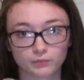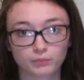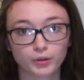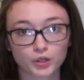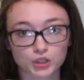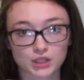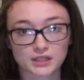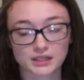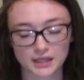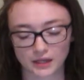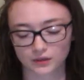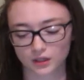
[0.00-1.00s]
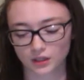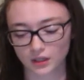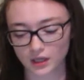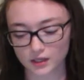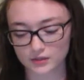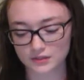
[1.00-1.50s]
push it together,
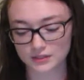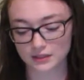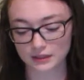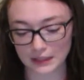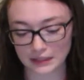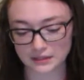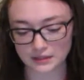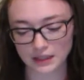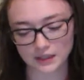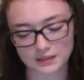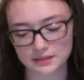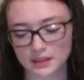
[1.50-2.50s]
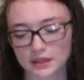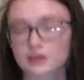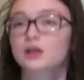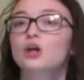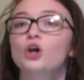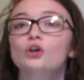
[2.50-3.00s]
because that's the next
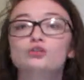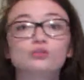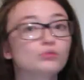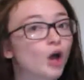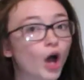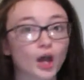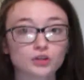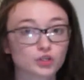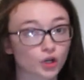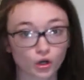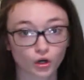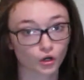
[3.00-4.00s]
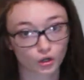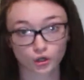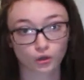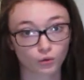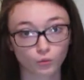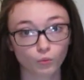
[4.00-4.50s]
thing. Do not
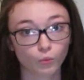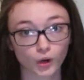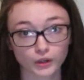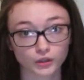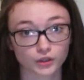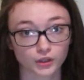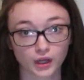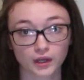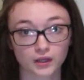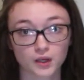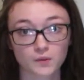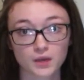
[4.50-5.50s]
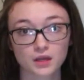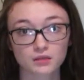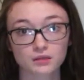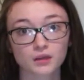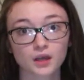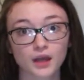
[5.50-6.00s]
turn what you're cutting
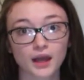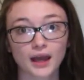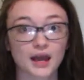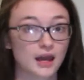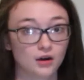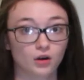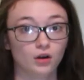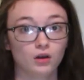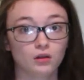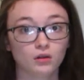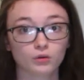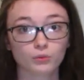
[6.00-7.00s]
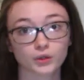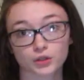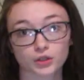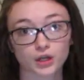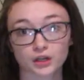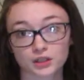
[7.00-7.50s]
with at all when
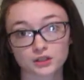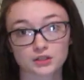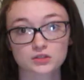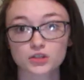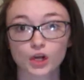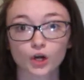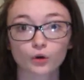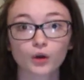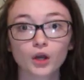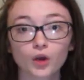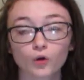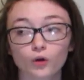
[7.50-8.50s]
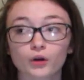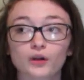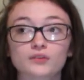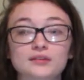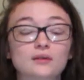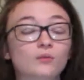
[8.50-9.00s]
you're cutting this dough, or
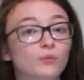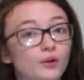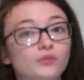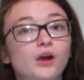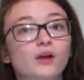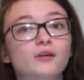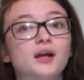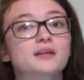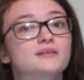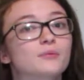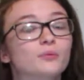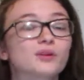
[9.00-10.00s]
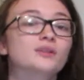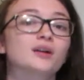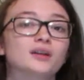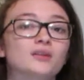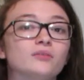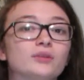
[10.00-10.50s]
else it will not rise. It will
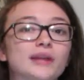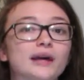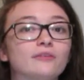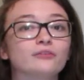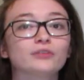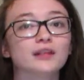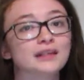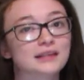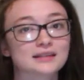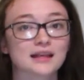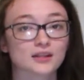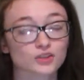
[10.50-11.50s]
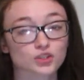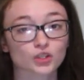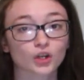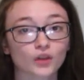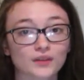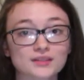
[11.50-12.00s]
not give you that flaky
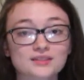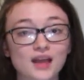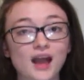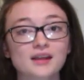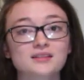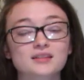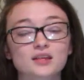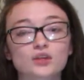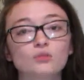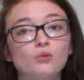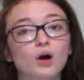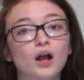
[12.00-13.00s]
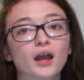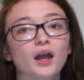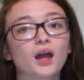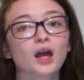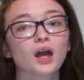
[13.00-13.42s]
texture on the sides that you want.